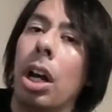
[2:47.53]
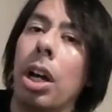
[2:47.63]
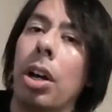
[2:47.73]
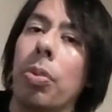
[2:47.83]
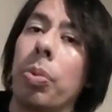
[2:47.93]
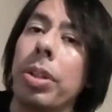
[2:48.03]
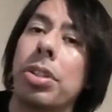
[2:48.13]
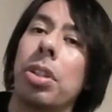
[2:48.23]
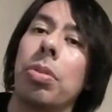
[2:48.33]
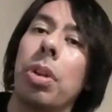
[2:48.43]
real
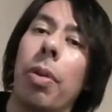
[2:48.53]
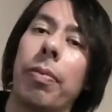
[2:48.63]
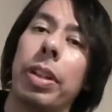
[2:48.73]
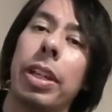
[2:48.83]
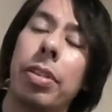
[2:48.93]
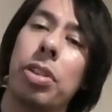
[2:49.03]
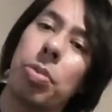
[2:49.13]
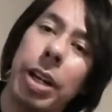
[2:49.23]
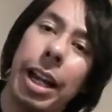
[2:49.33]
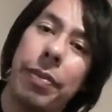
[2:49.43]
soon. Hopefully,
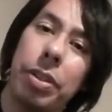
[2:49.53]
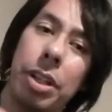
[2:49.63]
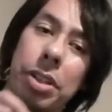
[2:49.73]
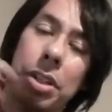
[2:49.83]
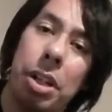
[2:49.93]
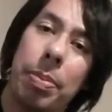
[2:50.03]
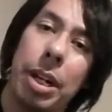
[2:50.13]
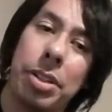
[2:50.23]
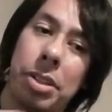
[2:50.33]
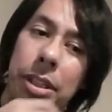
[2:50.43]
just right after this, I'll start
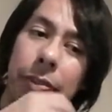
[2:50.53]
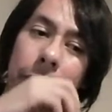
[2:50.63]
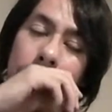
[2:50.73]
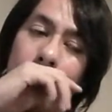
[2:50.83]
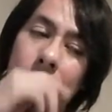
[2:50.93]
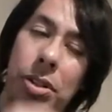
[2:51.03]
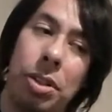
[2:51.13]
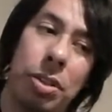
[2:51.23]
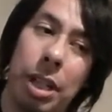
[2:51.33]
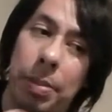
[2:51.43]
processing the video. It
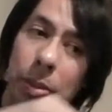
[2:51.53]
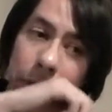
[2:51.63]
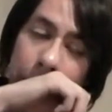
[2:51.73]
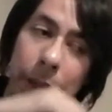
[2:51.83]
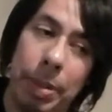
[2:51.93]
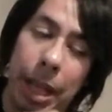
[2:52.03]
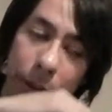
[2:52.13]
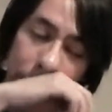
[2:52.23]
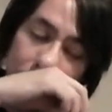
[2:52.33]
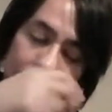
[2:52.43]
shouldn't take more than a couple
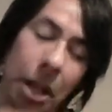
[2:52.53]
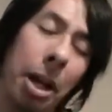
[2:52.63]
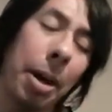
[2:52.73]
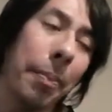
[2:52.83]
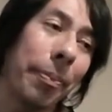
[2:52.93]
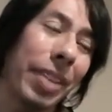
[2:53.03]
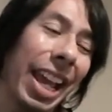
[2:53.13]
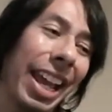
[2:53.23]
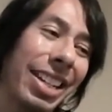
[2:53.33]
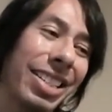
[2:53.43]
hours. I
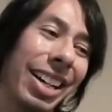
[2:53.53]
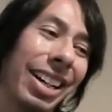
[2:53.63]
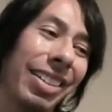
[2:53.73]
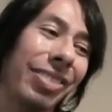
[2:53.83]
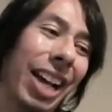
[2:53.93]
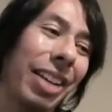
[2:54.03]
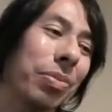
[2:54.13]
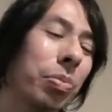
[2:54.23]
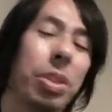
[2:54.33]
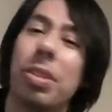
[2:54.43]

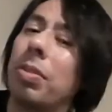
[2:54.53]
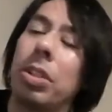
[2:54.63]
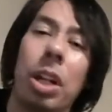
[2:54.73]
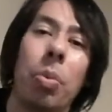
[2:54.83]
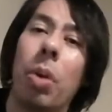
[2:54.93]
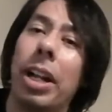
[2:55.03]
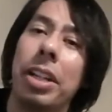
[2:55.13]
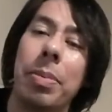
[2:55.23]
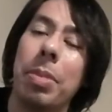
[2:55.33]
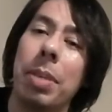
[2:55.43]
was, you know,
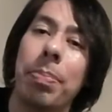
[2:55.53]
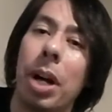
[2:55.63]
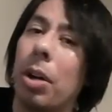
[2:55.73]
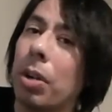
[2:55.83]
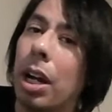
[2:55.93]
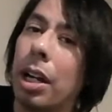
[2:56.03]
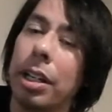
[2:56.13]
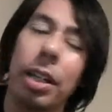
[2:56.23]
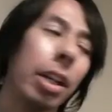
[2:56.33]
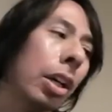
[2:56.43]
wanted to meet
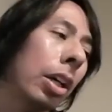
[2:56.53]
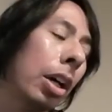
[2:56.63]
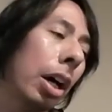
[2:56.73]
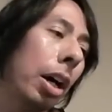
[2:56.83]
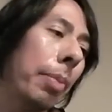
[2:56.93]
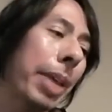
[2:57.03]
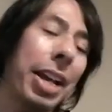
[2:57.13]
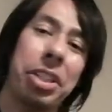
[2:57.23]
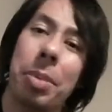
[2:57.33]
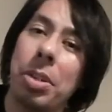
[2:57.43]
Balrog,
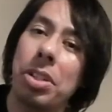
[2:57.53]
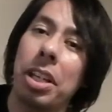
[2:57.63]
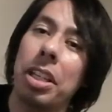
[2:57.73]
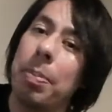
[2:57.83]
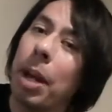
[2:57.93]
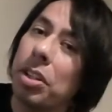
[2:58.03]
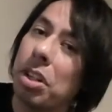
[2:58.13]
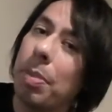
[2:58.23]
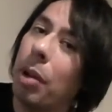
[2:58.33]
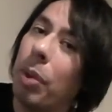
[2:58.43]
ask him to sing the
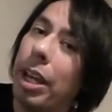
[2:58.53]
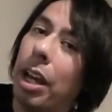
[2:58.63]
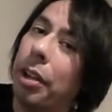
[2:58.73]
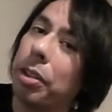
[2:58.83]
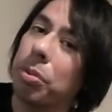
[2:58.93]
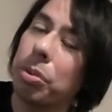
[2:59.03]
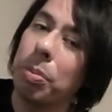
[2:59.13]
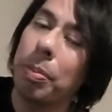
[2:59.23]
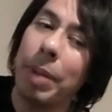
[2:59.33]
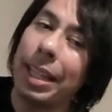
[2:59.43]
"Punch in My Way All
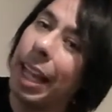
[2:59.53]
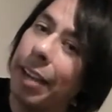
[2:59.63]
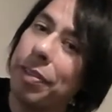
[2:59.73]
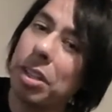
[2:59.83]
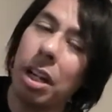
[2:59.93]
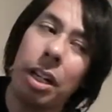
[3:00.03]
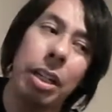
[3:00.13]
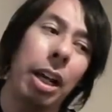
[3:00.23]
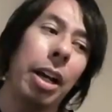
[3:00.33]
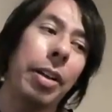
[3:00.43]
Through My Life"
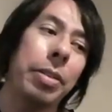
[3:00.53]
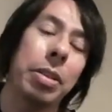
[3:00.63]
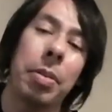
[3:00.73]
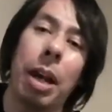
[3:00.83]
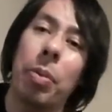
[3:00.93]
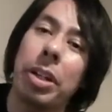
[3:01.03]
song. I